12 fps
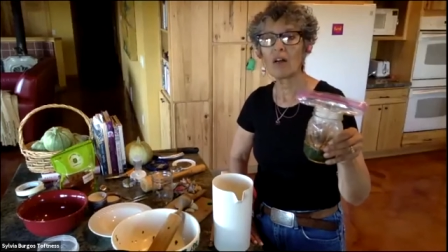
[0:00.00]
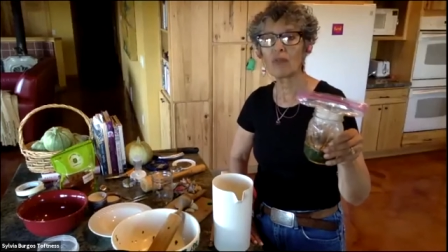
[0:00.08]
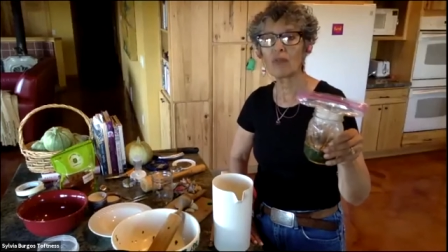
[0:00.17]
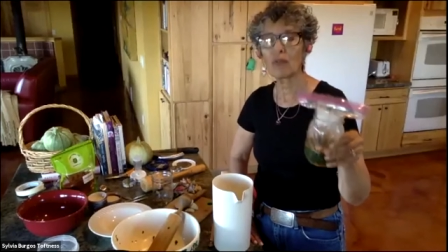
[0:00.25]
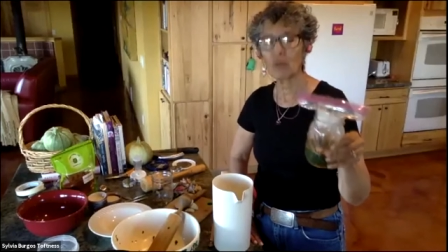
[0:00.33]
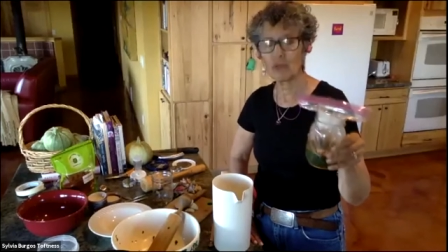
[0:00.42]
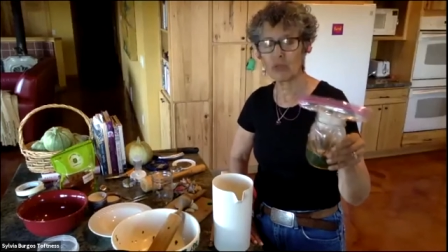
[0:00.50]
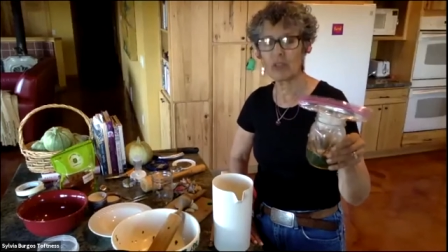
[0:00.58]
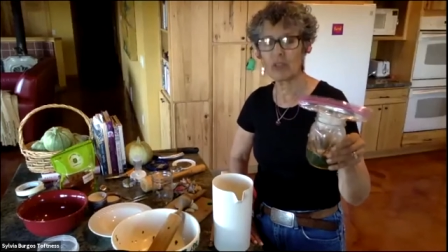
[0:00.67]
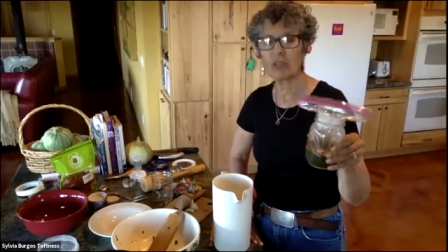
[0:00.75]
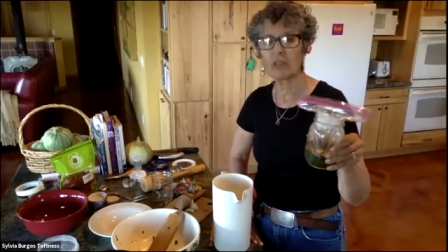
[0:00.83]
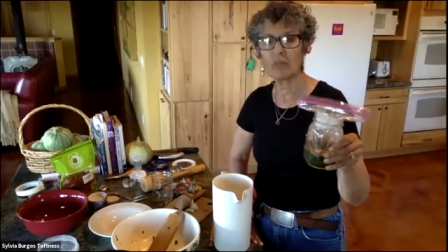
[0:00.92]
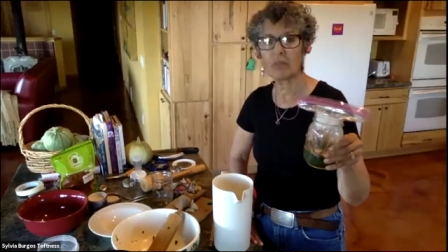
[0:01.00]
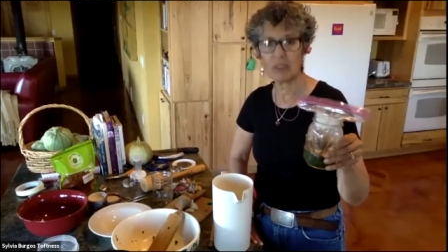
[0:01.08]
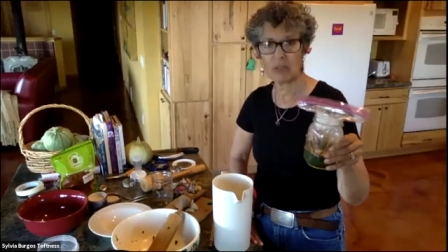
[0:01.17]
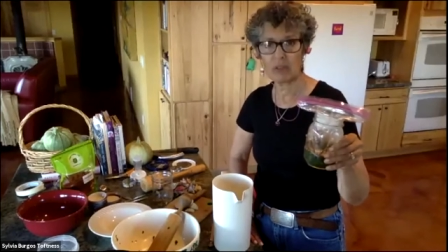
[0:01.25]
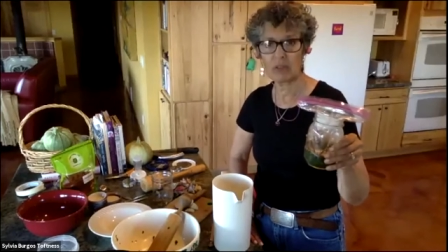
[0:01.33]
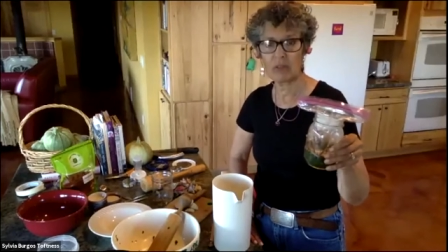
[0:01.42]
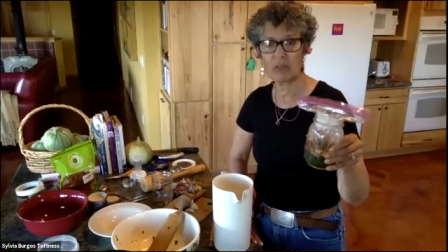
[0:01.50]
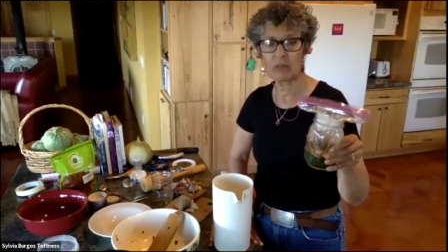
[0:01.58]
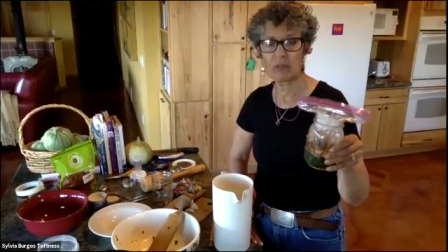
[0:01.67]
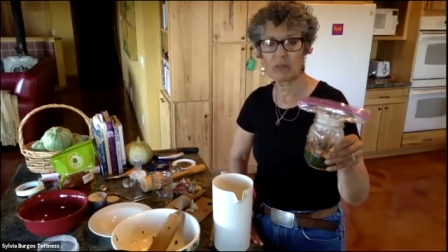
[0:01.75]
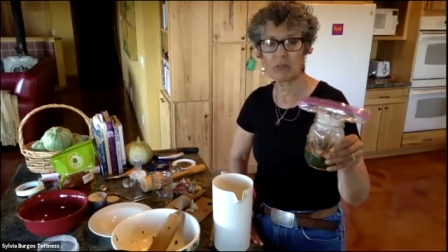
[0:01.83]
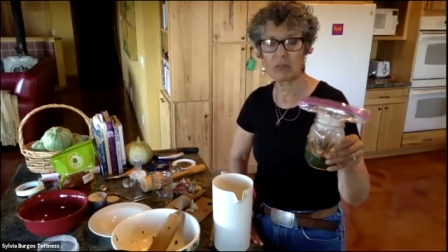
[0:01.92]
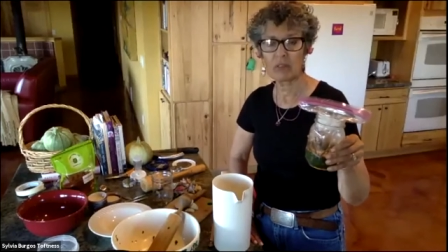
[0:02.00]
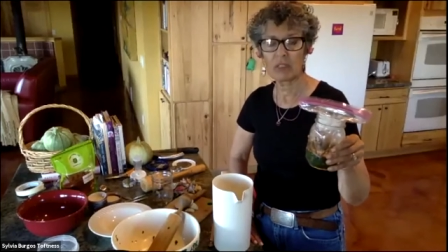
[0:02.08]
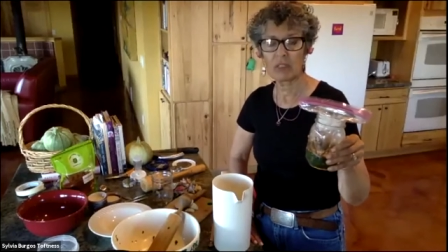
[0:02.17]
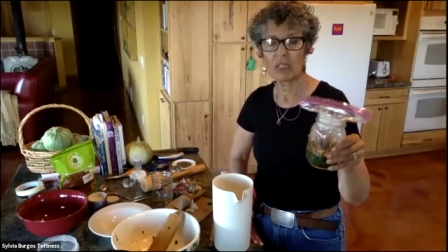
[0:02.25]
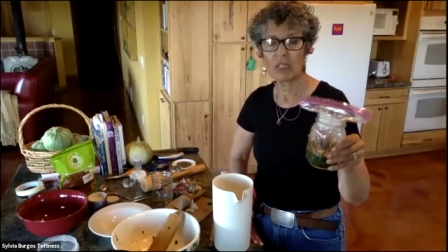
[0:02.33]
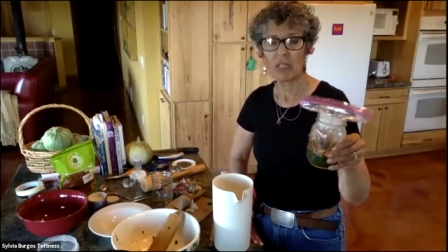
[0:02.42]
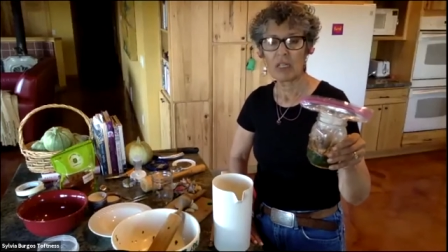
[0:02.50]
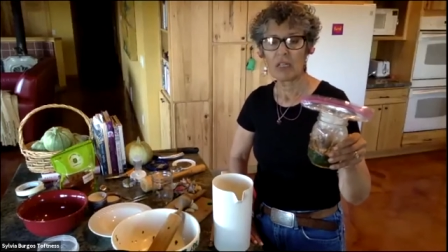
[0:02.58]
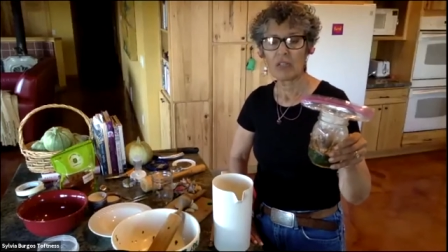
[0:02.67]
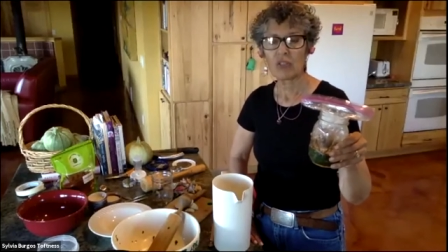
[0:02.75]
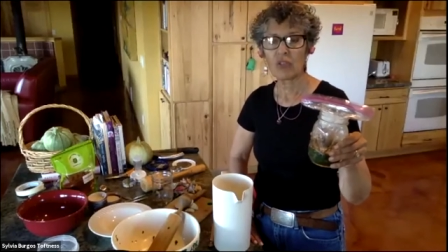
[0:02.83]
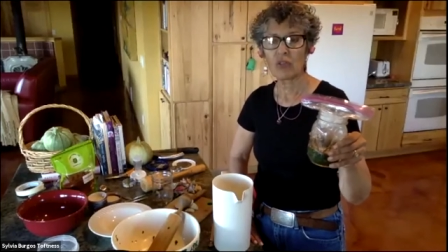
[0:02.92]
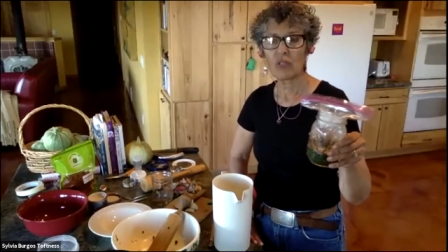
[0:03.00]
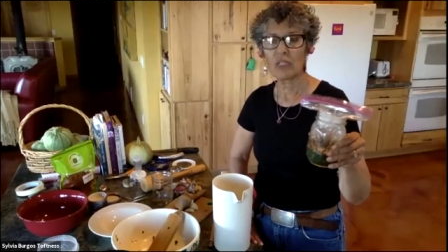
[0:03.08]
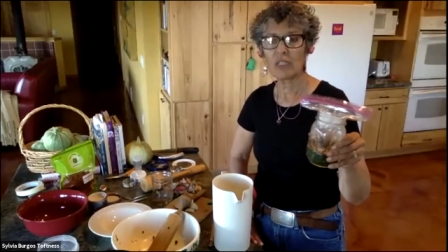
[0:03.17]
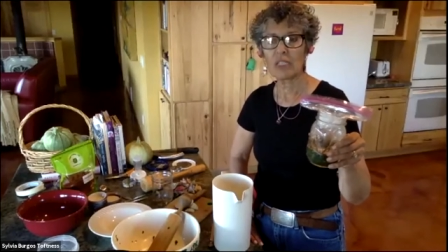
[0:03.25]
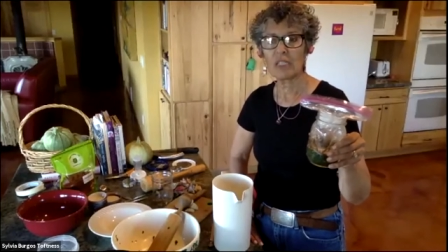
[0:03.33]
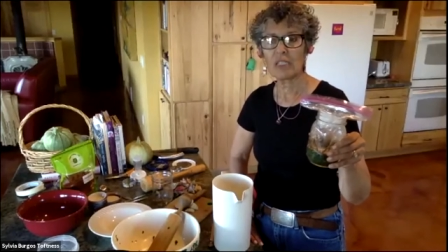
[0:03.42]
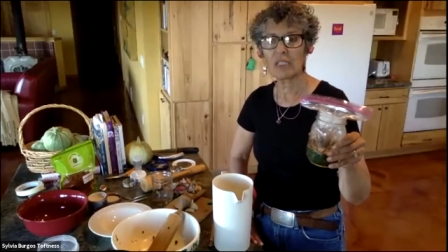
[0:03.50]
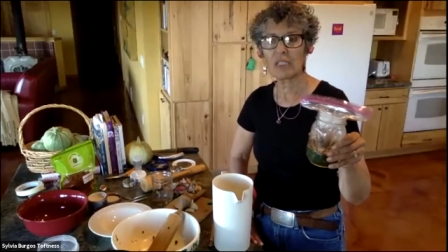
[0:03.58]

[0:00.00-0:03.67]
frozen basil. So it's